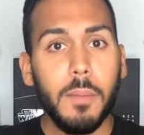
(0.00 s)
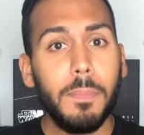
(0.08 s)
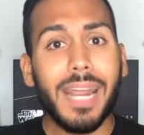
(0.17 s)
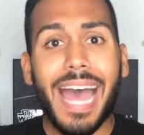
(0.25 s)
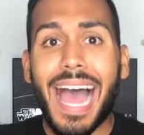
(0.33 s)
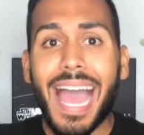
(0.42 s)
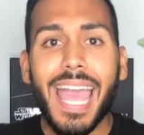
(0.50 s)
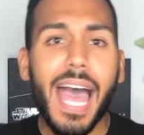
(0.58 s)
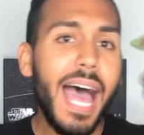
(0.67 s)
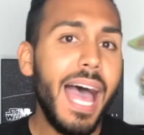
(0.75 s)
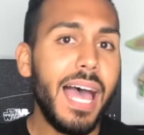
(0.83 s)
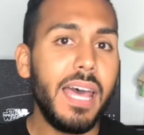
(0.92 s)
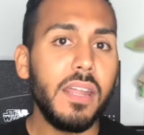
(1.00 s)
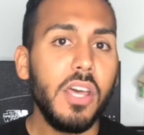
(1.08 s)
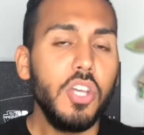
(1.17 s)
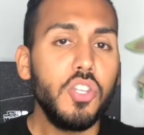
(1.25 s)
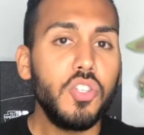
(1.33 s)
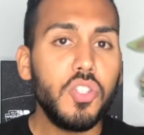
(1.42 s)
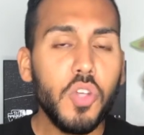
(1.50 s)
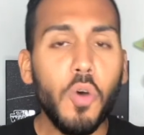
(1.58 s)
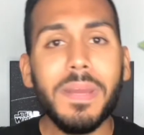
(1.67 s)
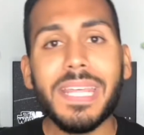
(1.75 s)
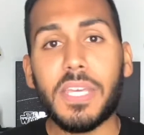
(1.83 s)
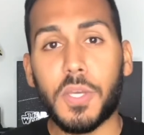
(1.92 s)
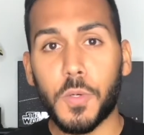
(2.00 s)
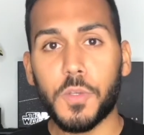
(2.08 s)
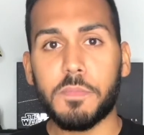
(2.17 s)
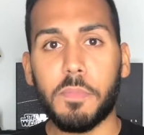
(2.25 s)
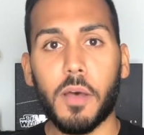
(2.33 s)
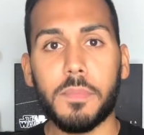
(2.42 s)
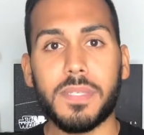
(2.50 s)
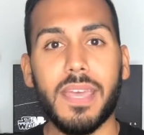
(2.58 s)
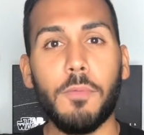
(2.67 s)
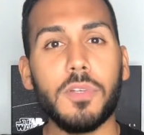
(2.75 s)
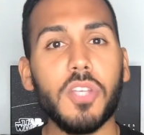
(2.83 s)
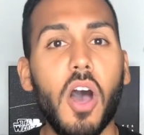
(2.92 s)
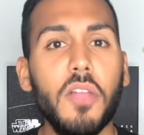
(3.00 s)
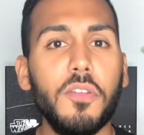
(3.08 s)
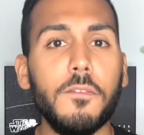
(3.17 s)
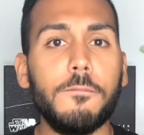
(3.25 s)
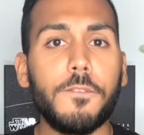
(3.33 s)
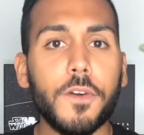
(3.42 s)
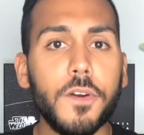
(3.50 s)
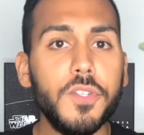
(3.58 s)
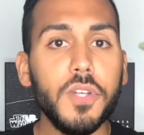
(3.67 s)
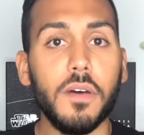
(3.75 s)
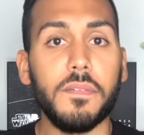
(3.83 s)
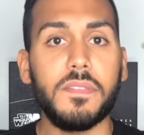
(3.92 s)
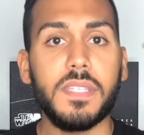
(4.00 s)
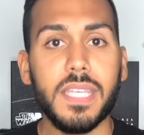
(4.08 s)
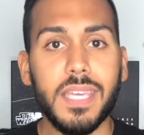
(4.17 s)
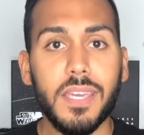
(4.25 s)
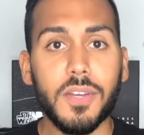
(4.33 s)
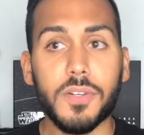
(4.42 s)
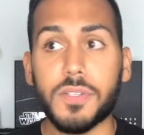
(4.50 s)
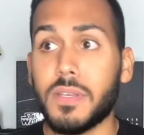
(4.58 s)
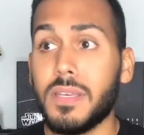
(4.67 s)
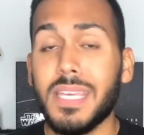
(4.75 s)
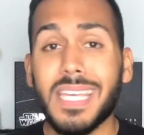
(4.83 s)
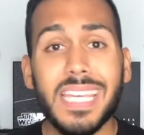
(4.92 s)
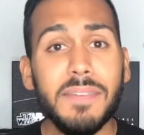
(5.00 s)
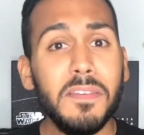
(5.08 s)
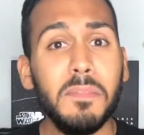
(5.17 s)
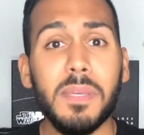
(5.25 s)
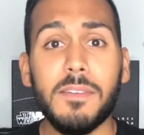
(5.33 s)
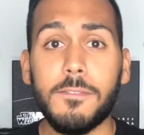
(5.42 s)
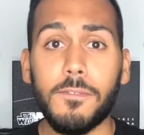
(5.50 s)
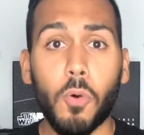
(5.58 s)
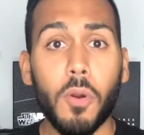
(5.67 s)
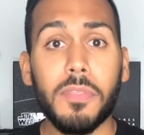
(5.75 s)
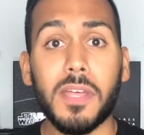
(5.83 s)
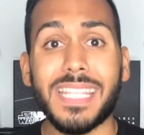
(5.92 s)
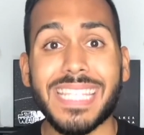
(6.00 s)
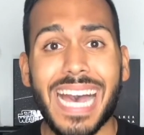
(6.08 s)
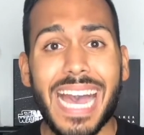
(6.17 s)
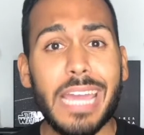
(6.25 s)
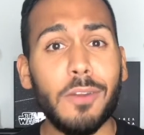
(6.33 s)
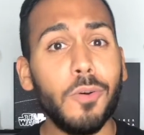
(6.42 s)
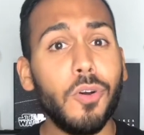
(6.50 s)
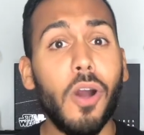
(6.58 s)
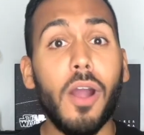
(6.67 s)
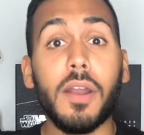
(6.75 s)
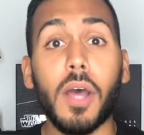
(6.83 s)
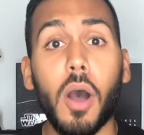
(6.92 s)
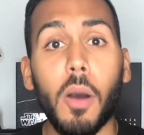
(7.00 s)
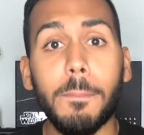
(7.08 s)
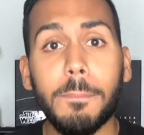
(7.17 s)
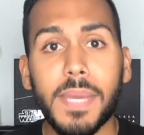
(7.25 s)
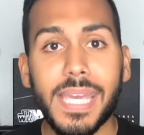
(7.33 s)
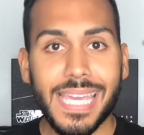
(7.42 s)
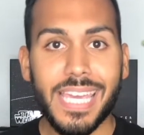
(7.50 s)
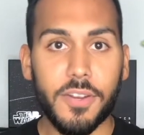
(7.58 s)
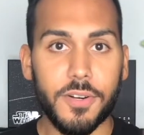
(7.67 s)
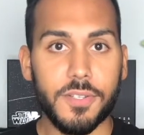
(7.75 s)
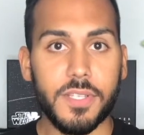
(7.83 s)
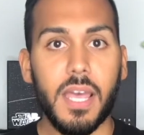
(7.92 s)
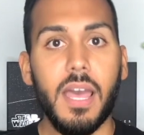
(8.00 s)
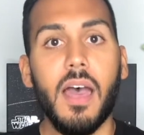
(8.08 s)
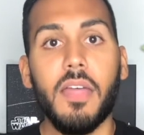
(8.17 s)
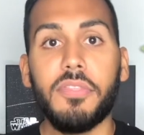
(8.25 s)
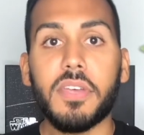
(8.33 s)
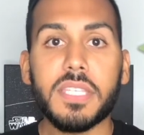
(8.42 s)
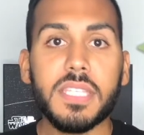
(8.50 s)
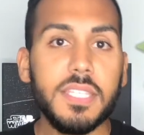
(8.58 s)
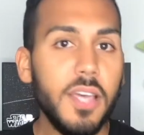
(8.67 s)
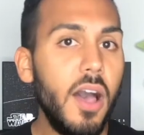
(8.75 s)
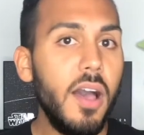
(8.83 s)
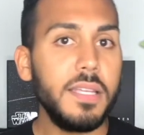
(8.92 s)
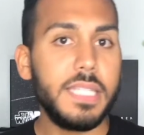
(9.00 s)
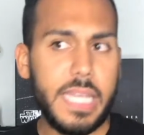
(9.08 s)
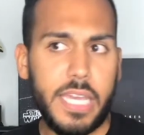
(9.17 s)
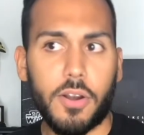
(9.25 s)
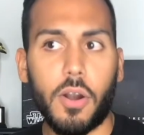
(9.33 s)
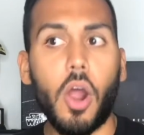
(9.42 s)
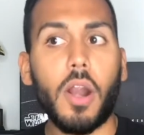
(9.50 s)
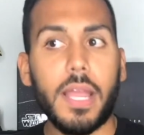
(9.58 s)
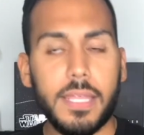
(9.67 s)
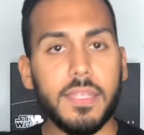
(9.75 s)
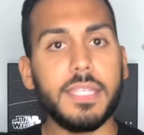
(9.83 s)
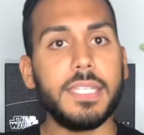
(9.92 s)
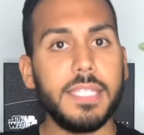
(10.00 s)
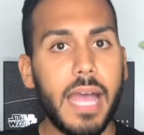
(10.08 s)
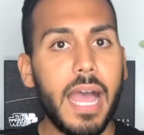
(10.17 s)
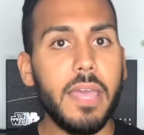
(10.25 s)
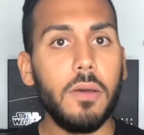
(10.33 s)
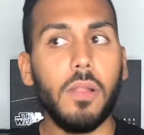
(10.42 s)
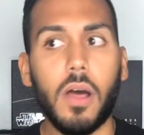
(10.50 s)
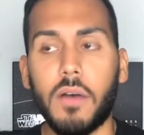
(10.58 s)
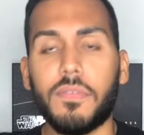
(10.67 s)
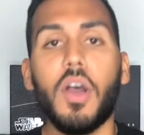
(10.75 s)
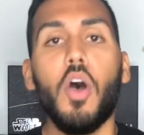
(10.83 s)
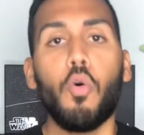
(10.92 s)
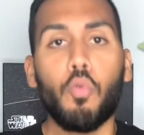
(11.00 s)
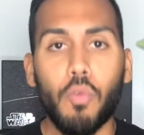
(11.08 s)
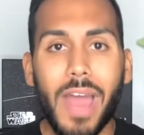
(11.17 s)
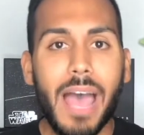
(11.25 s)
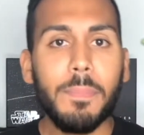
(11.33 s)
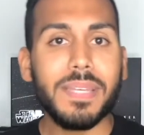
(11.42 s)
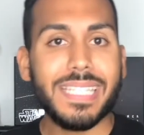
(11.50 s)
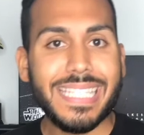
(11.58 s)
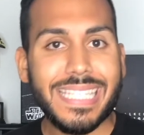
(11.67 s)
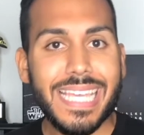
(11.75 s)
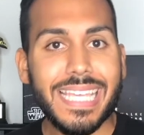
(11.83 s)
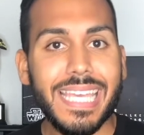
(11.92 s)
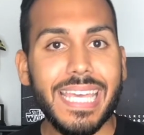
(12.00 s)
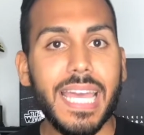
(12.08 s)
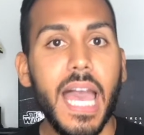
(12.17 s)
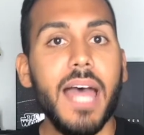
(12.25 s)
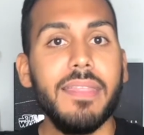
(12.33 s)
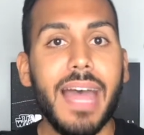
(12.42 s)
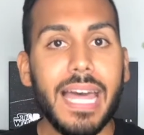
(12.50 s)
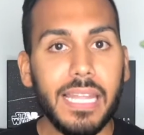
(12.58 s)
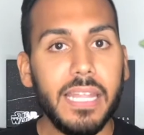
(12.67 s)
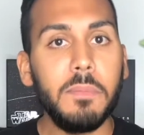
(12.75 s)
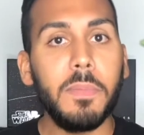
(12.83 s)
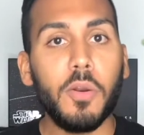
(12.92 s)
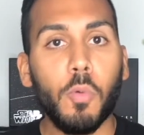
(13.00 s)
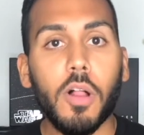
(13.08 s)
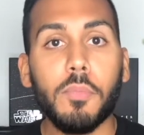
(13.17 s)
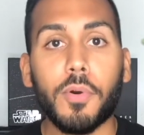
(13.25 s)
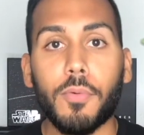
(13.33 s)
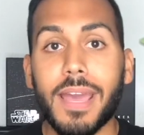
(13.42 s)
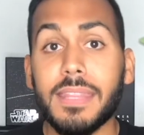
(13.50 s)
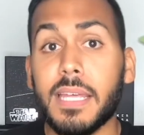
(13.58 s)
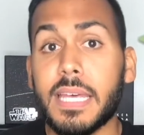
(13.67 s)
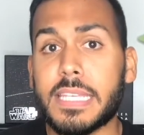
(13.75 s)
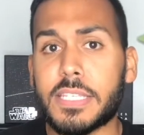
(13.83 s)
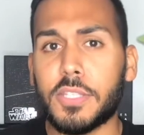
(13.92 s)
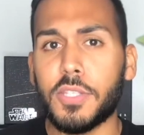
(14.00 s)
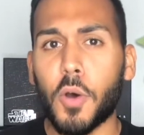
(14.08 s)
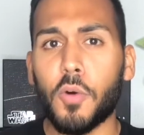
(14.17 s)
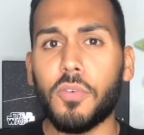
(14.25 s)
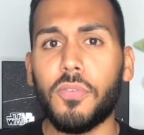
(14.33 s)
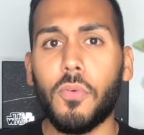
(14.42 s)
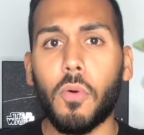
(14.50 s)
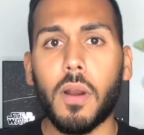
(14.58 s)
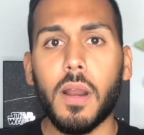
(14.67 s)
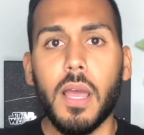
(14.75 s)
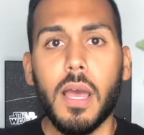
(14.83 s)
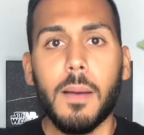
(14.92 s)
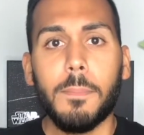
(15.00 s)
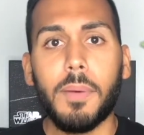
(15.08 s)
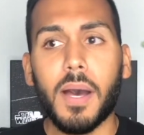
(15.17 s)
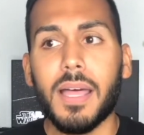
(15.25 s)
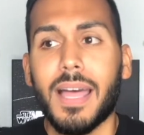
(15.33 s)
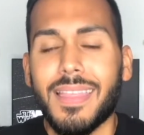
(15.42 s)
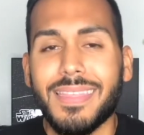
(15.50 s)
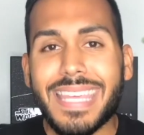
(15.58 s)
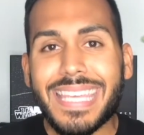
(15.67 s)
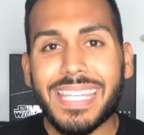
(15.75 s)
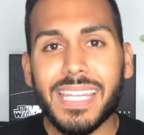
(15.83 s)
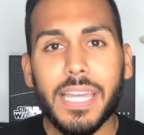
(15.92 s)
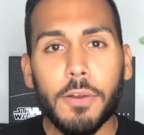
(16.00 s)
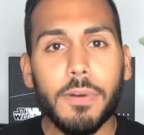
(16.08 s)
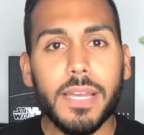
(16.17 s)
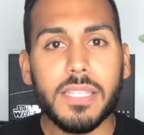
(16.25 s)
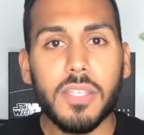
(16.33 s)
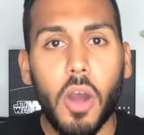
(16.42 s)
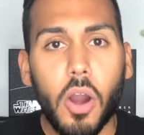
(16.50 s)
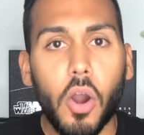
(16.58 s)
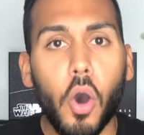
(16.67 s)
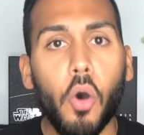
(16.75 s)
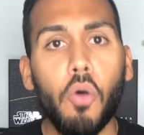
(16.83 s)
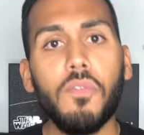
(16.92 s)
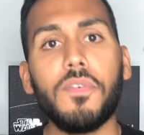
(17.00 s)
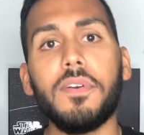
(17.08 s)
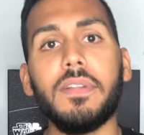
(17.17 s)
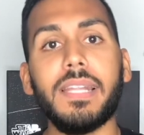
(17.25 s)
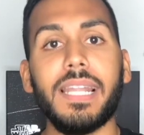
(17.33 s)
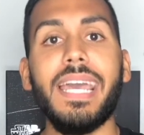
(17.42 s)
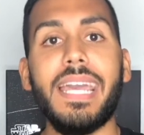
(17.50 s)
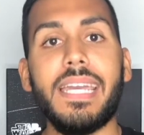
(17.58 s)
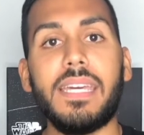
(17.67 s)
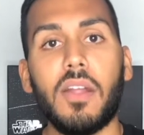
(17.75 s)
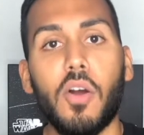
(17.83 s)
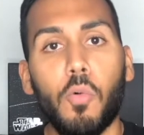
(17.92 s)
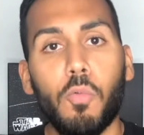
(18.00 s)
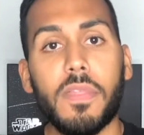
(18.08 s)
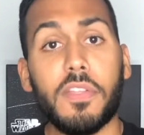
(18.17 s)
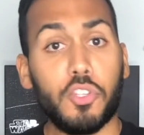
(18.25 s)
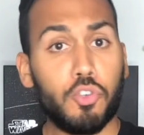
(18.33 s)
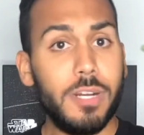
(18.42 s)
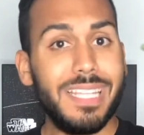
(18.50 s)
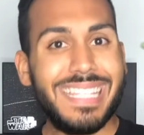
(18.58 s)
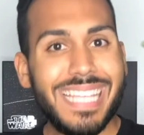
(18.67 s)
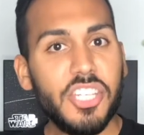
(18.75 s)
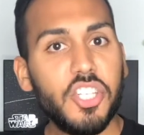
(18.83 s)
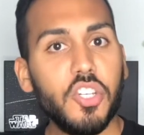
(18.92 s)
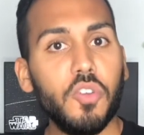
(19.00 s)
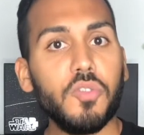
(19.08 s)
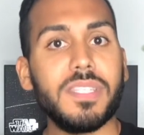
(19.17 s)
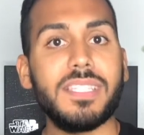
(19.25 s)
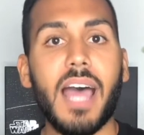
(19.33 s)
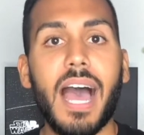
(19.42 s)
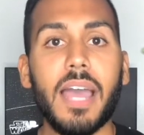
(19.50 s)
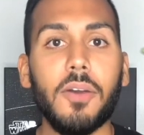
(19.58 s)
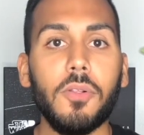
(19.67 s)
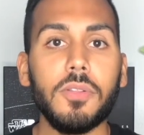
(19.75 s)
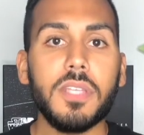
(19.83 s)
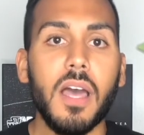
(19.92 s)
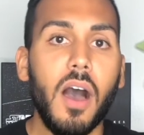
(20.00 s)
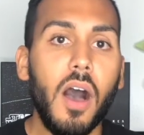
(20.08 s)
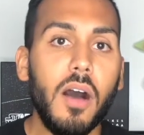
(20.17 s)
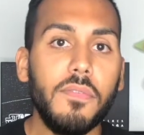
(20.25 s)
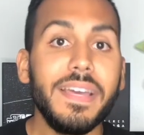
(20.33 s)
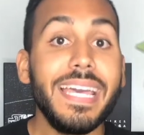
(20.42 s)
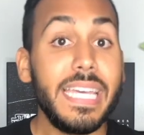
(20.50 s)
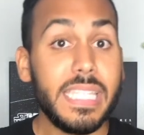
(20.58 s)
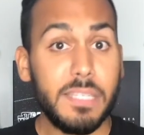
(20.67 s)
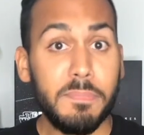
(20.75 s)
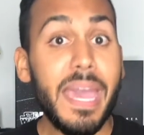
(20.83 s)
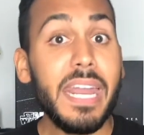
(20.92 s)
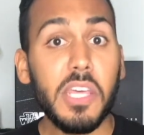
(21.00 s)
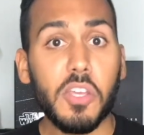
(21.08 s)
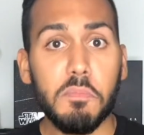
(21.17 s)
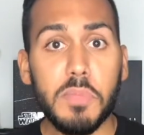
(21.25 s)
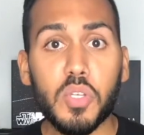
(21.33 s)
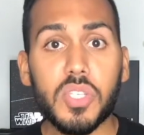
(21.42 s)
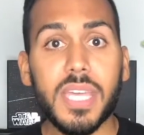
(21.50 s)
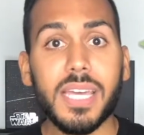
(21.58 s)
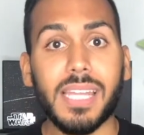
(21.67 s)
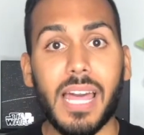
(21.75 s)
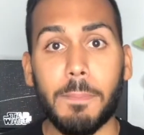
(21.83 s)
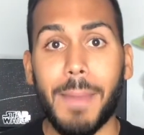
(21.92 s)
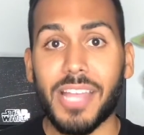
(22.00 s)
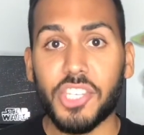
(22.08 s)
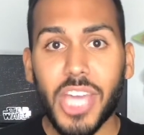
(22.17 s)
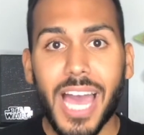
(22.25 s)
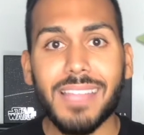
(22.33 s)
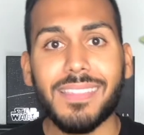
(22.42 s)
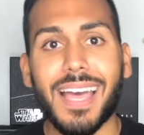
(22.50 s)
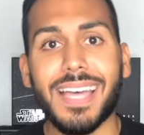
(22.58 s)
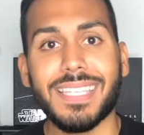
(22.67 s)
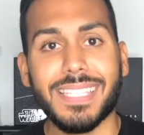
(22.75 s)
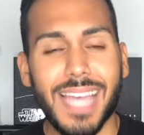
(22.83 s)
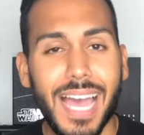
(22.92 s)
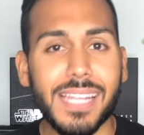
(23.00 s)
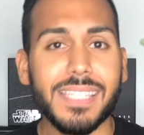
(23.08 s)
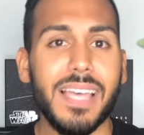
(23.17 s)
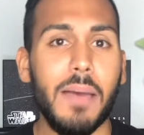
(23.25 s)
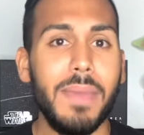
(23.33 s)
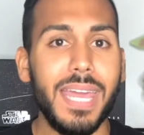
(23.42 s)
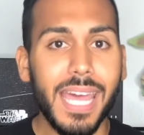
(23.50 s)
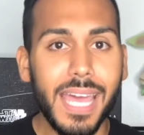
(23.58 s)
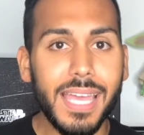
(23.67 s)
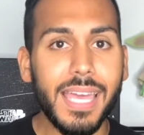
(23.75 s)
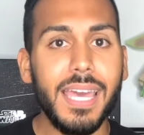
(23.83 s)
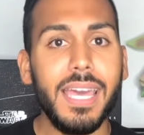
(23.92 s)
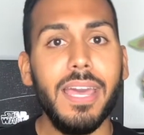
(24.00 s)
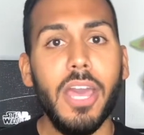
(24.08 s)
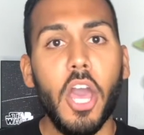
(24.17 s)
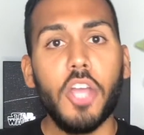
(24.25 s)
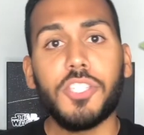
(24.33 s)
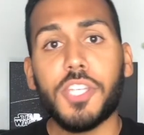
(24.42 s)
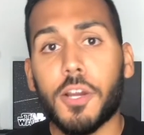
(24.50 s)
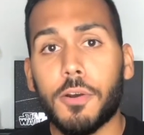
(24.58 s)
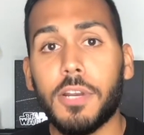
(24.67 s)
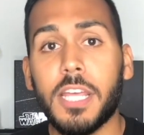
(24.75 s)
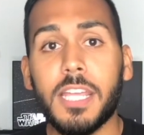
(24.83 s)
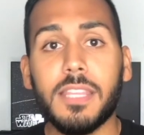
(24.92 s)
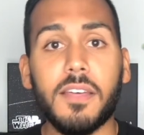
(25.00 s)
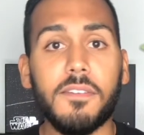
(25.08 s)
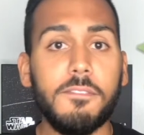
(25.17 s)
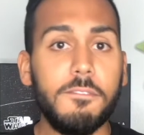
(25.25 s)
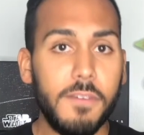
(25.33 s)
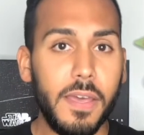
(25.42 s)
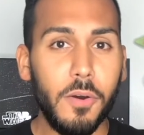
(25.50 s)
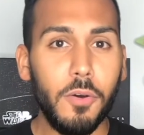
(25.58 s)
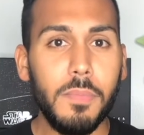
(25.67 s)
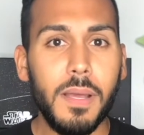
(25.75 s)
But I had so many goosebumps and was on the verge of tears even before the title card appears. The songs here are in the style of rap singing that Lin-Manuel Miranda is known for, but the lyrics are overlaid with traditional styles of Hispanic music like bachata, salsa, merengue, turning the film